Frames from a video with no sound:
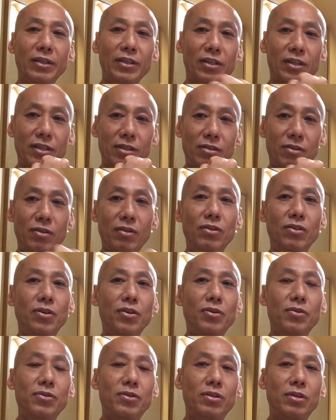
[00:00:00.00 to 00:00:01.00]
you can
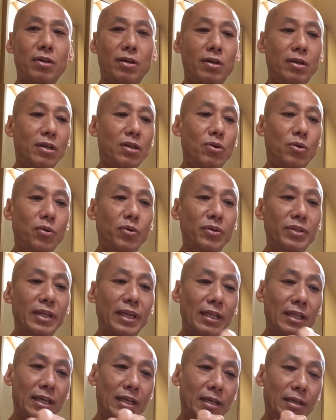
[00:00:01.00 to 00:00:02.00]

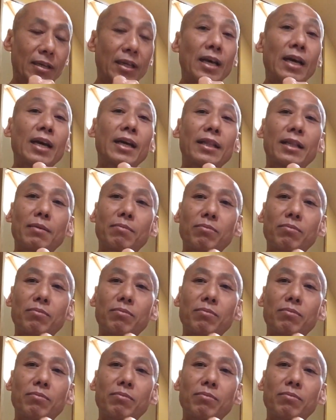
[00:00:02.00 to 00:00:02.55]
coordinate the